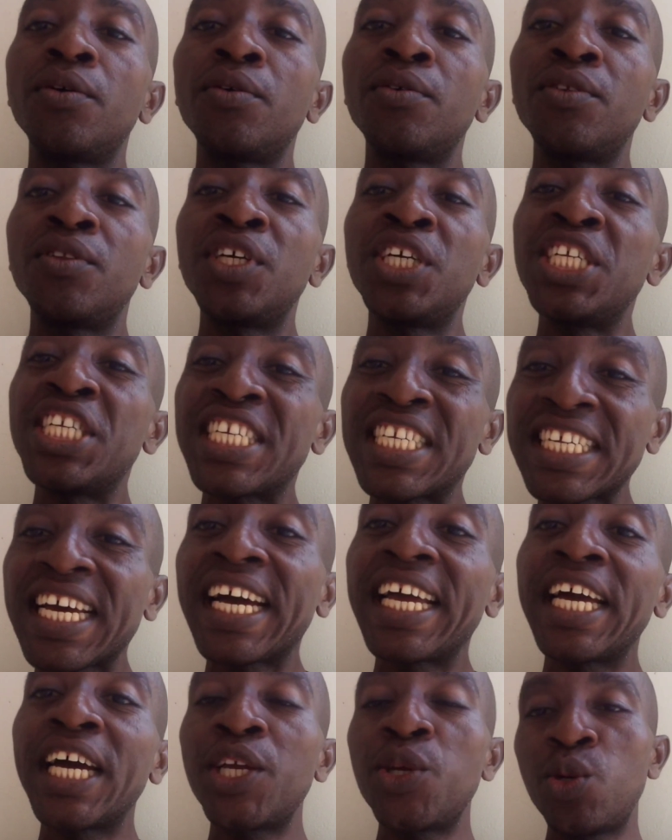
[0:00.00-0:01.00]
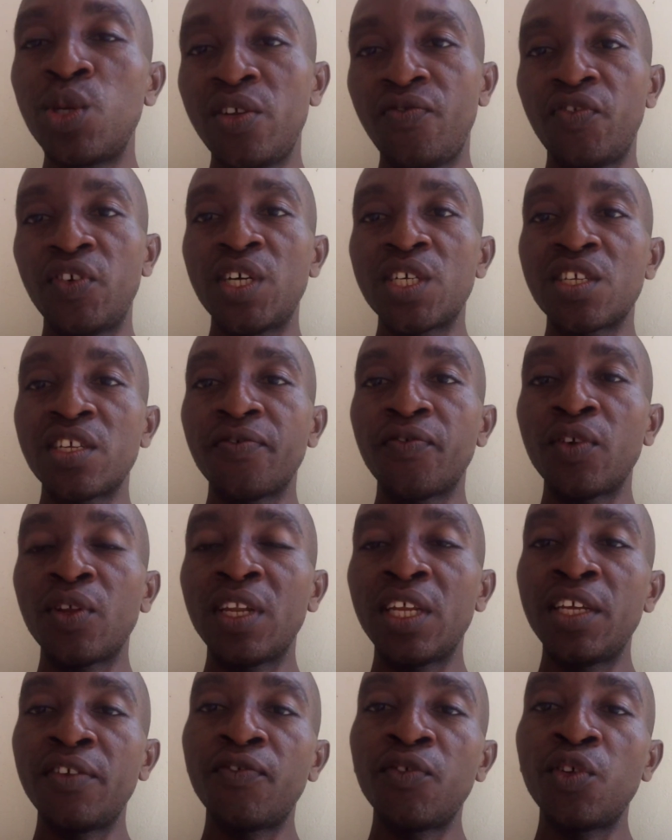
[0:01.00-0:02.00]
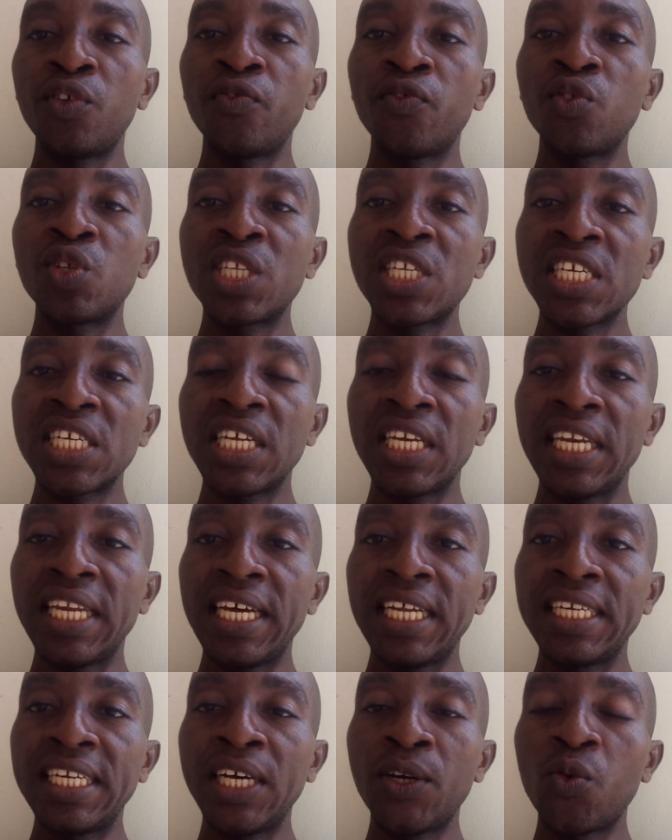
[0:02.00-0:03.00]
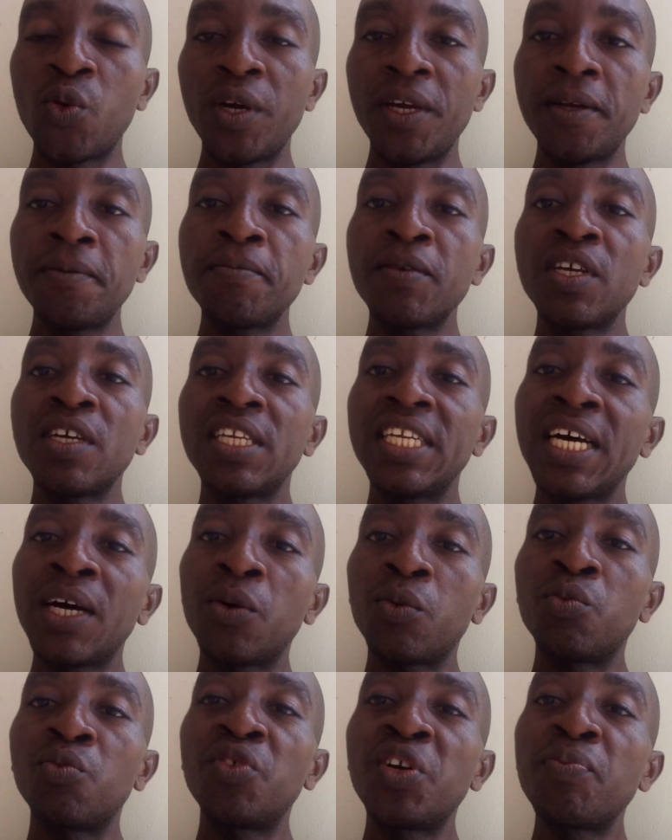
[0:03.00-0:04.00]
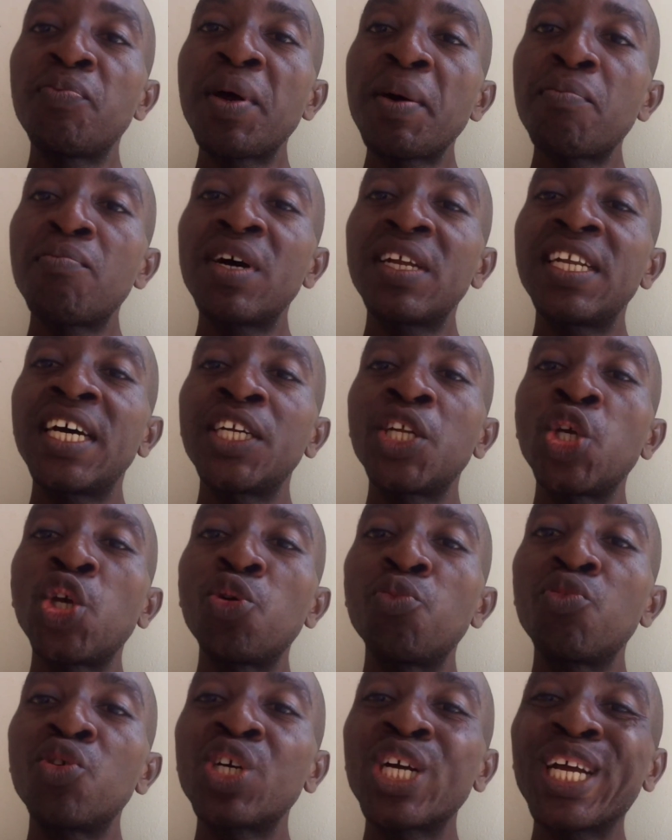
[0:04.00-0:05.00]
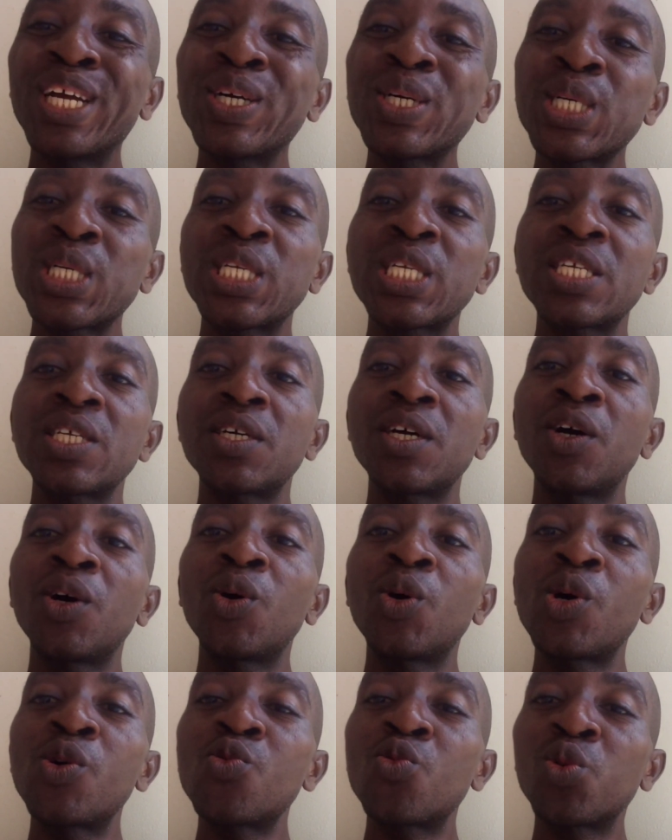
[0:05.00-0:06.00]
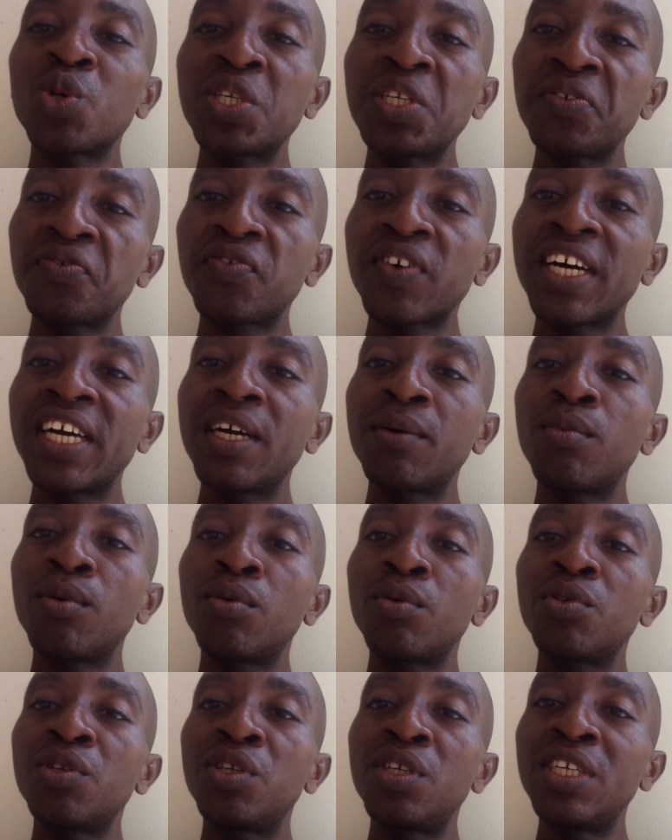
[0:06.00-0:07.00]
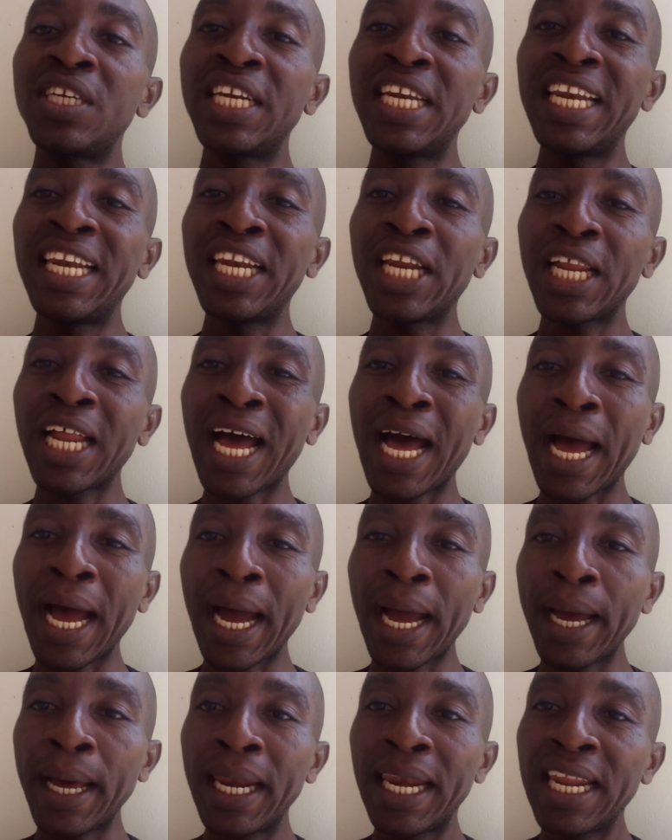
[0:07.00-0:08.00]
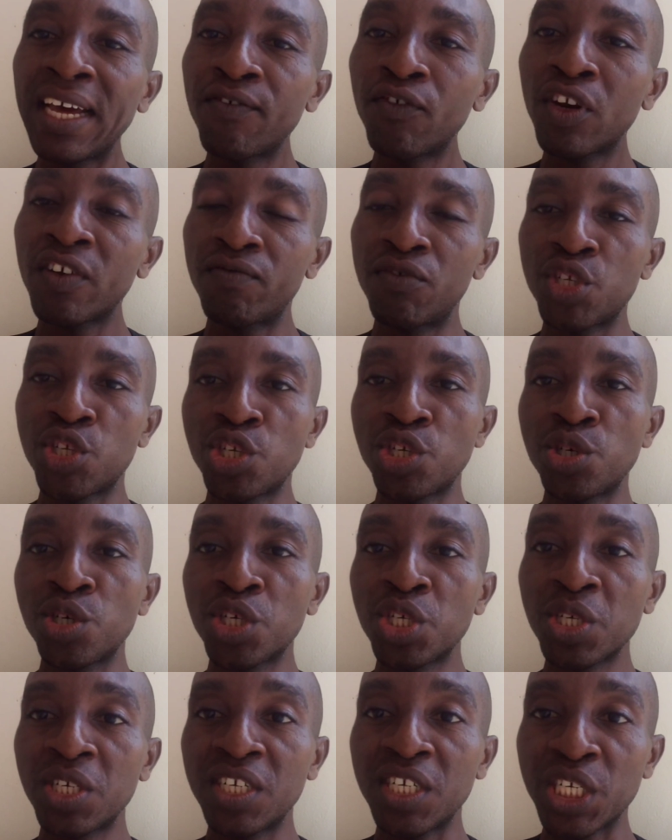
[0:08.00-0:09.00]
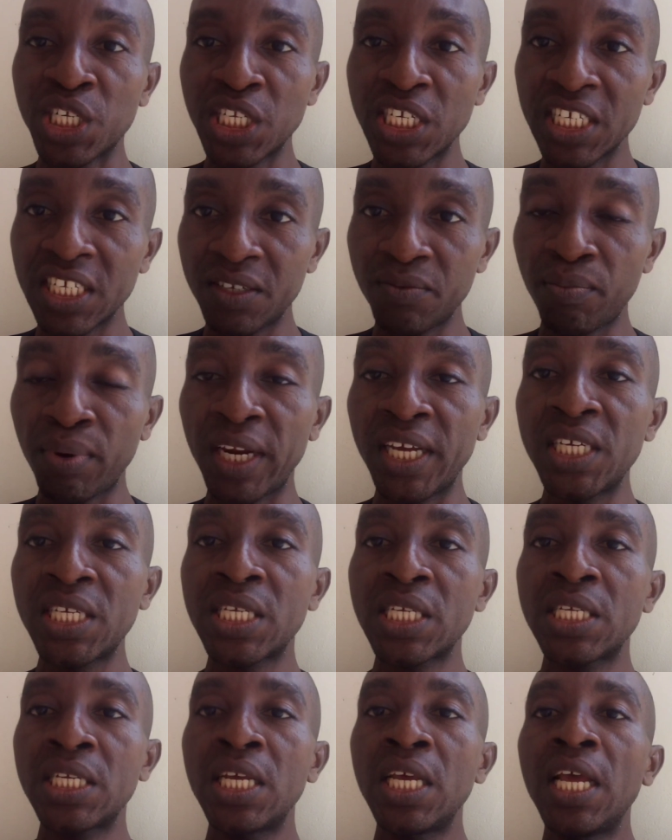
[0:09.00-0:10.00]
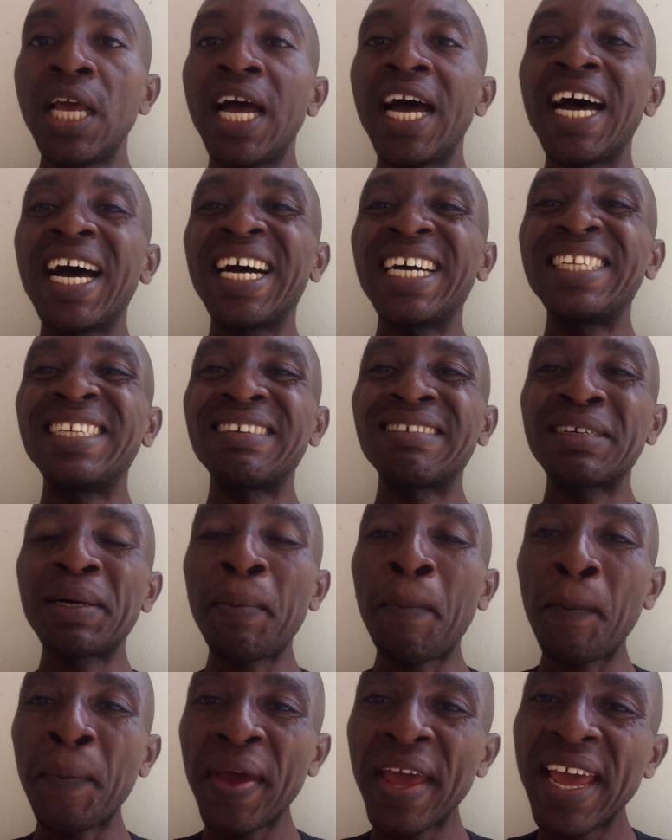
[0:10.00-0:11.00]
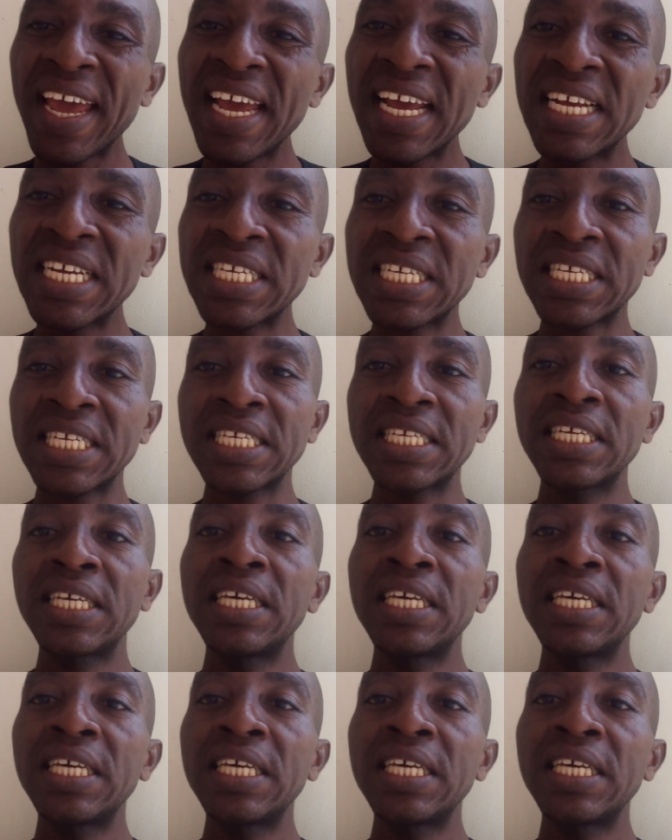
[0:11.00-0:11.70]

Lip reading: the entire universe, if you take it that way. Now, remember that humongous or unquantifiable a level of destruction has taken place, and repairs